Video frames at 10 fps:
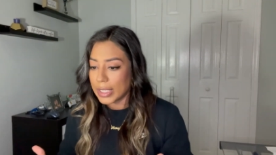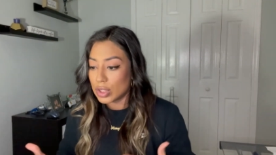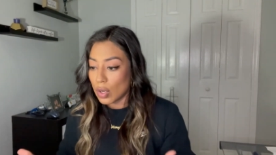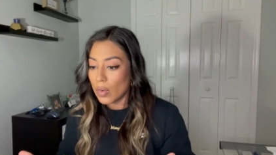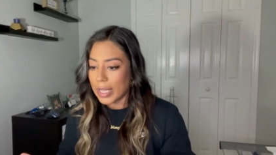It's
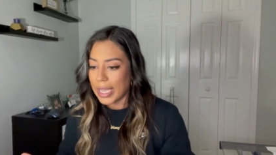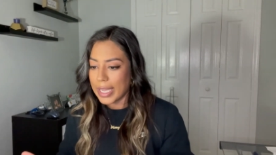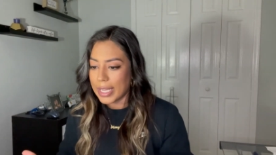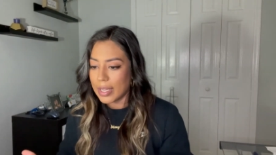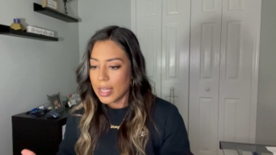
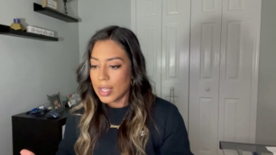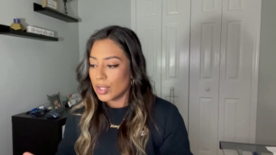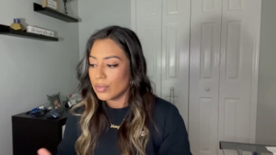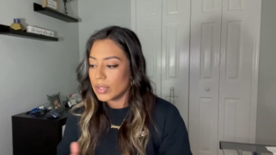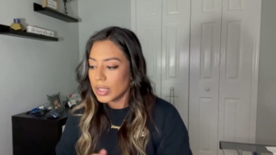okay.
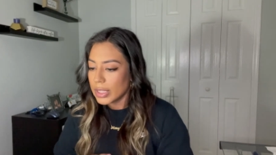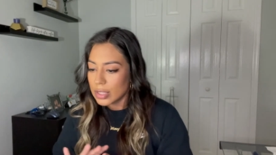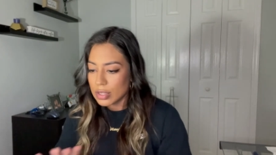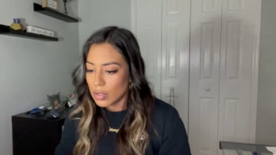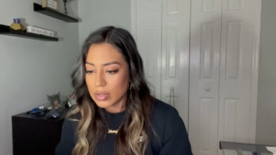There really
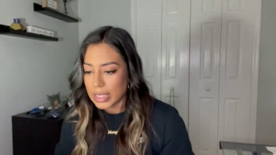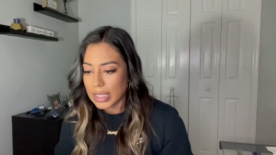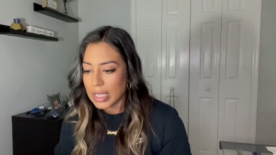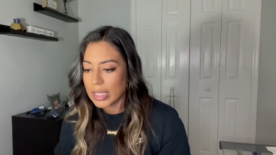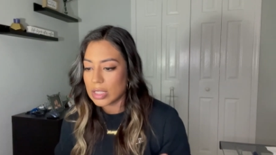is no
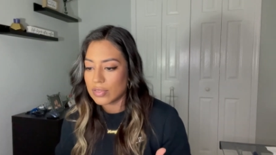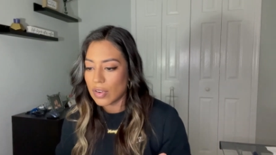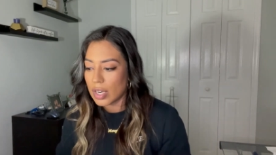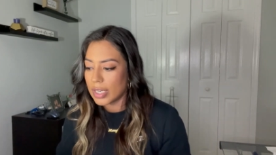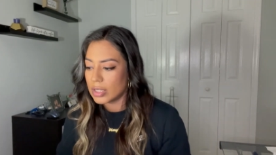deadline as
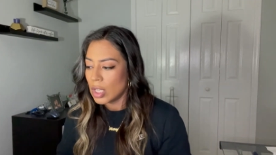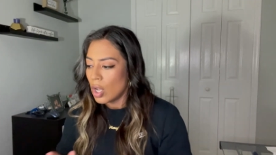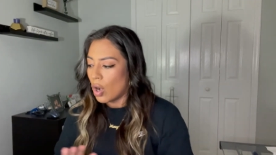far as,